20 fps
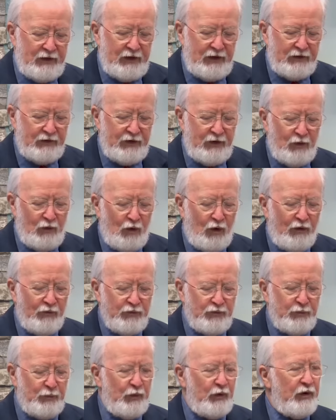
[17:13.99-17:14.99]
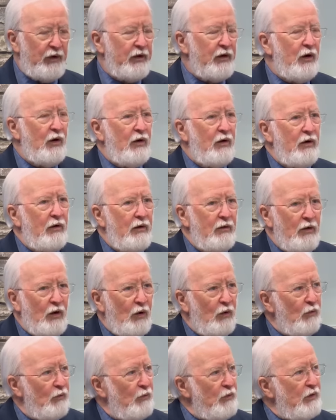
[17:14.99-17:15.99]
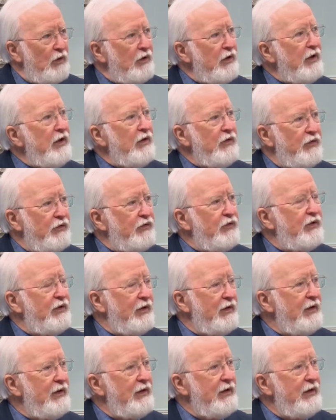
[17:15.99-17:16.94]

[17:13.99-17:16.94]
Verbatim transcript: and their offspring are, are released